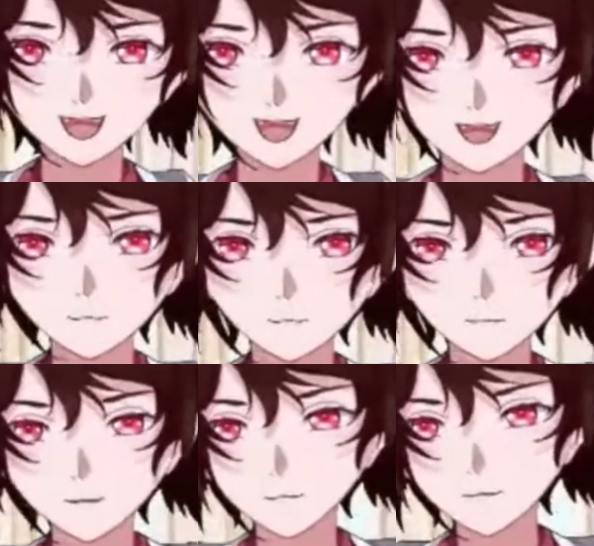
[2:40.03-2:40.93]
um,
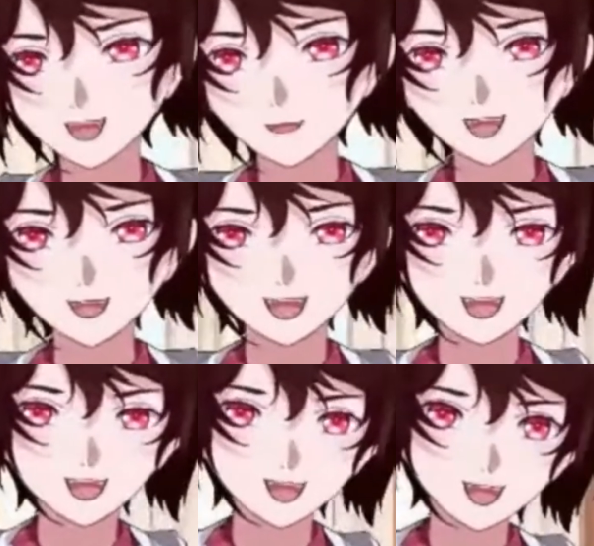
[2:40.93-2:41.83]
bumping around
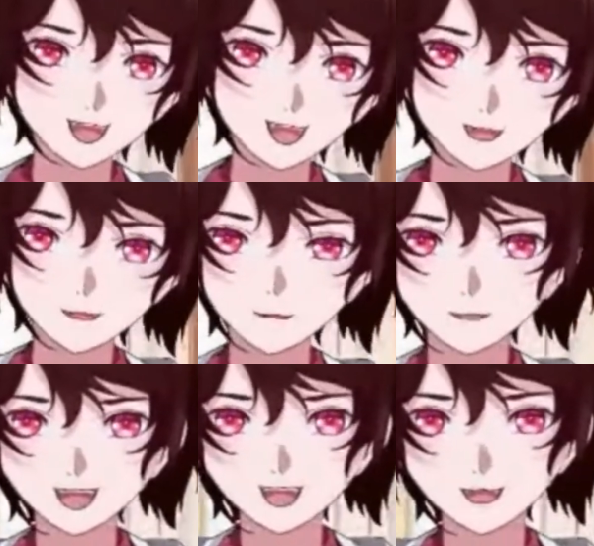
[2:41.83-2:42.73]
on your screen.
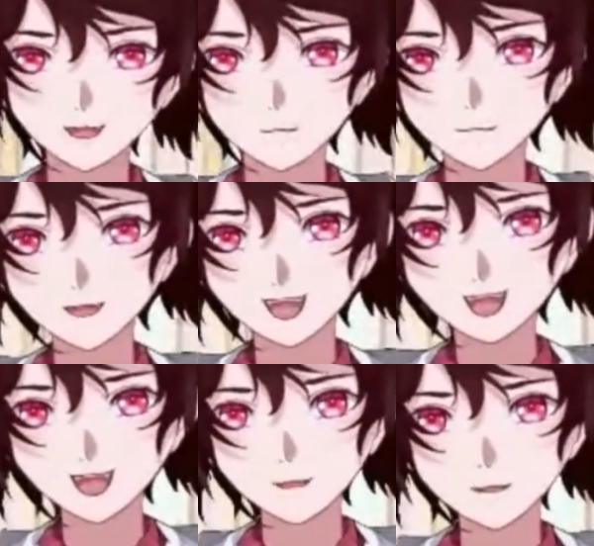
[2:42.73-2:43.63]
Um,
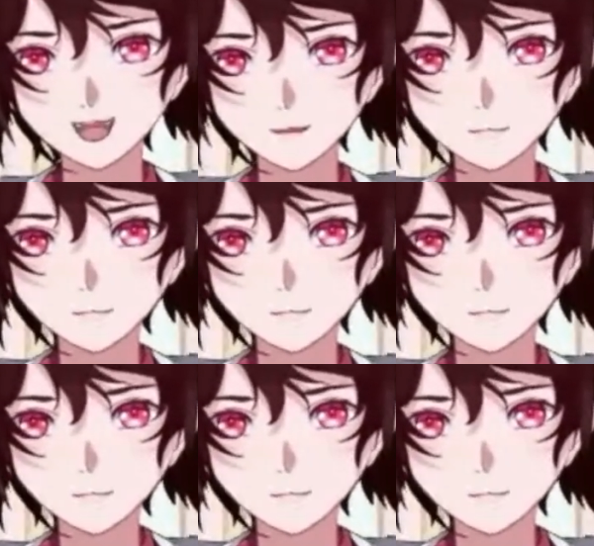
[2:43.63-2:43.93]
well,